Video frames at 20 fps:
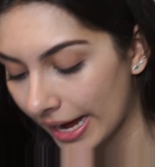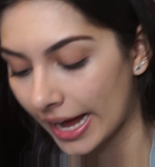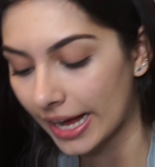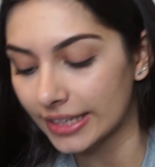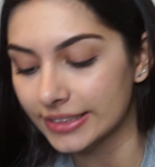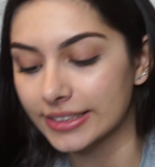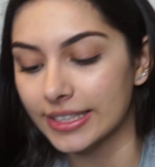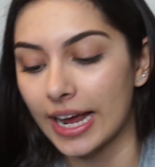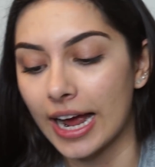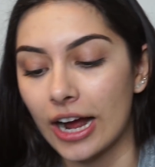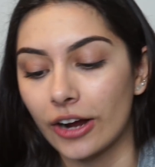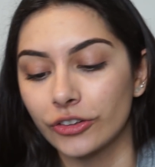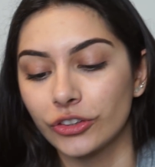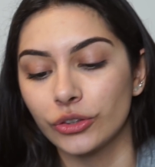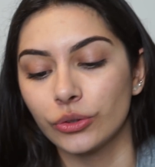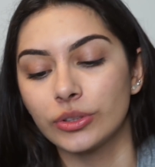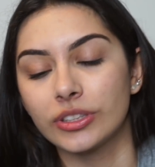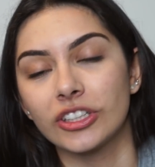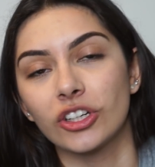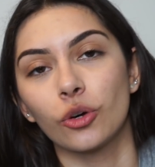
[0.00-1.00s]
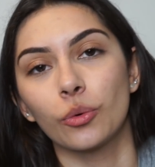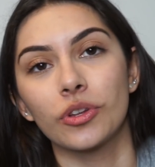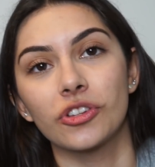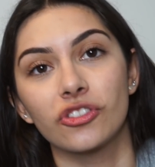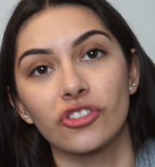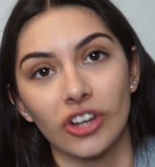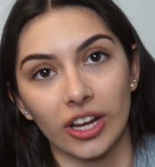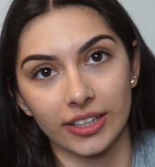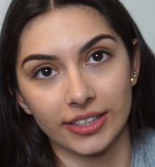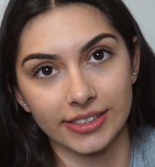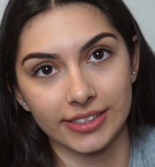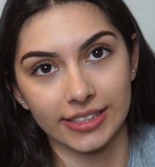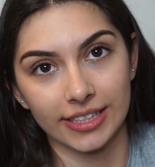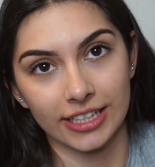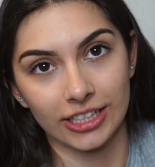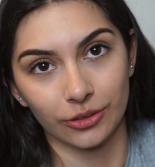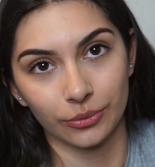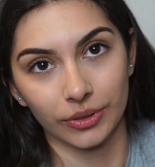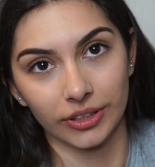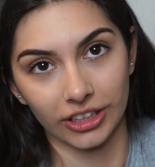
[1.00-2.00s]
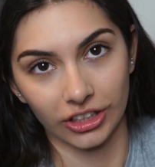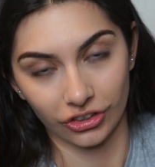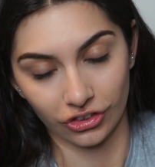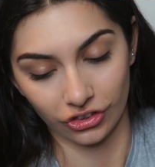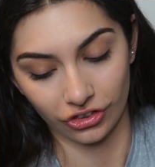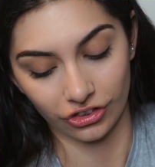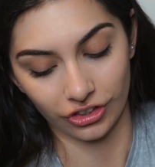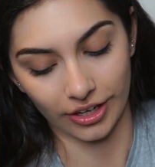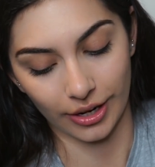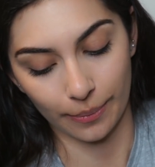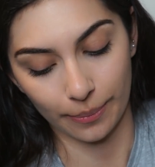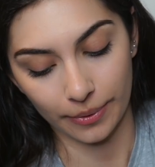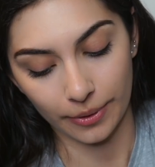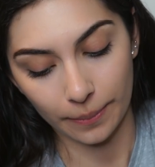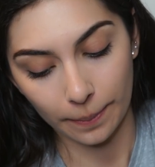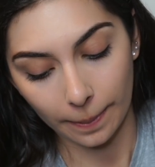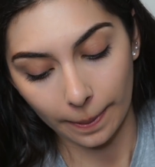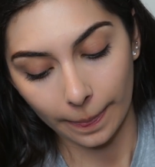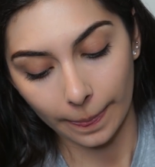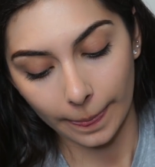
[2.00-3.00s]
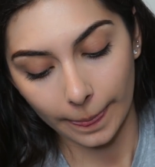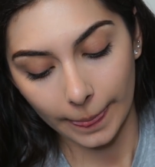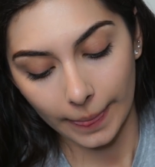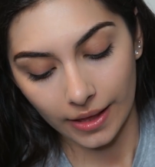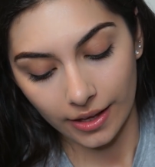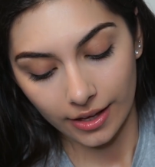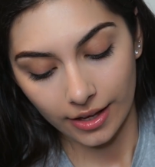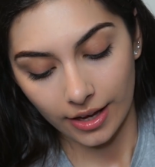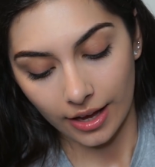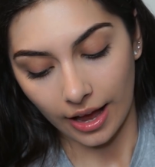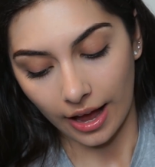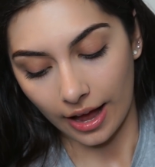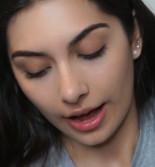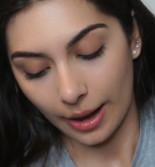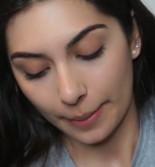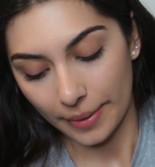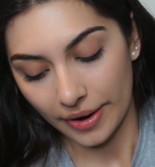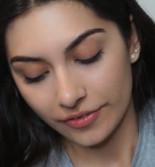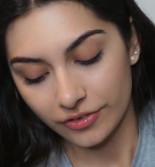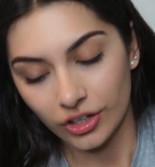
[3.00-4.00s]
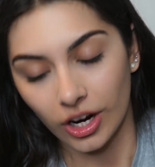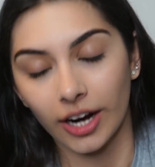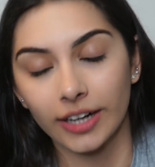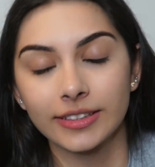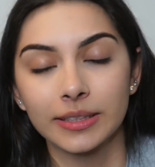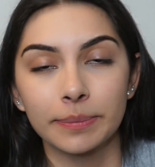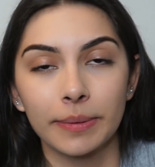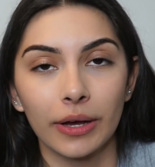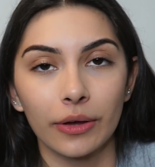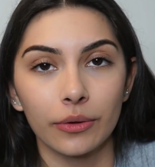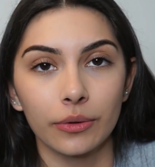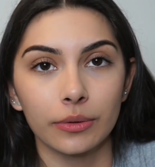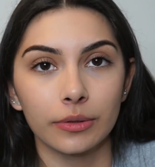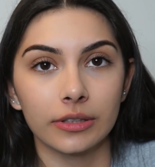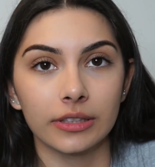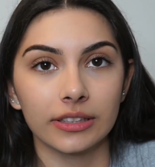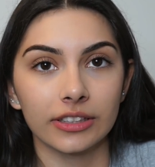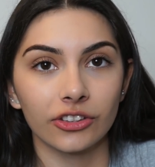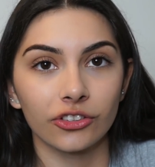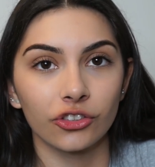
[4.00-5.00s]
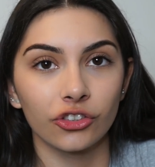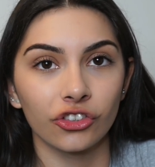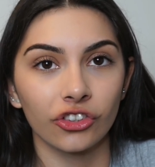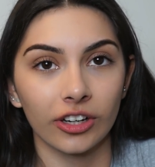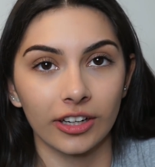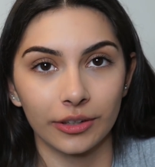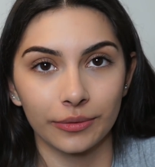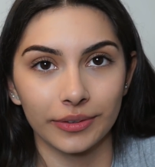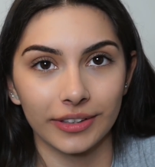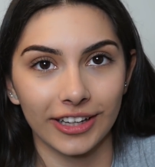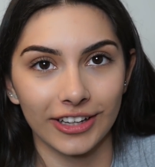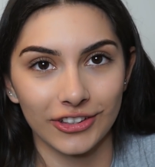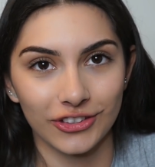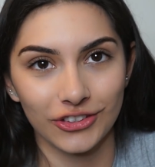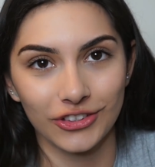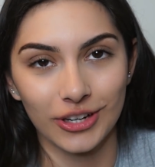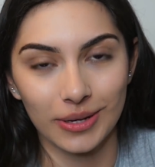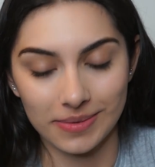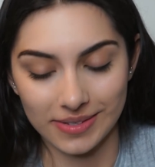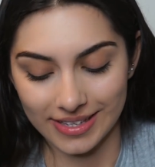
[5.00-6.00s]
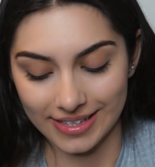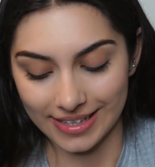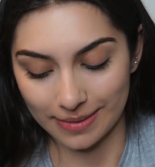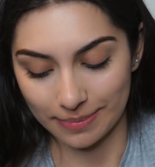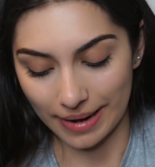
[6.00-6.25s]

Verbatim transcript: asked, how do you deal with jealousy in a relationship? Um, I've talked about shitty relationships in the